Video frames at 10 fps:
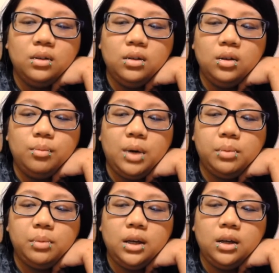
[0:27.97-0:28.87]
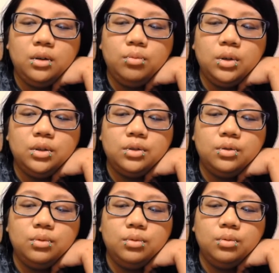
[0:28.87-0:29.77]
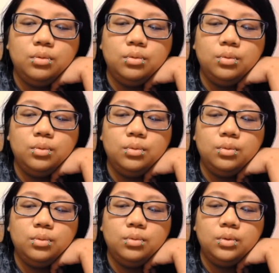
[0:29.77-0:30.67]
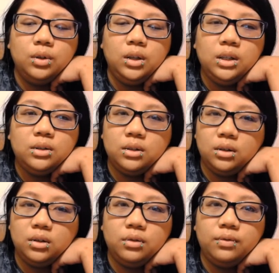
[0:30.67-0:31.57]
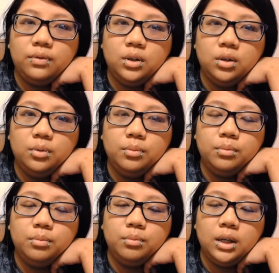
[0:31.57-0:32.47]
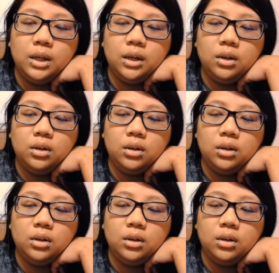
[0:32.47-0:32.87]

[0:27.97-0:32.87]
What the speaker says: my plan was to list stuff from my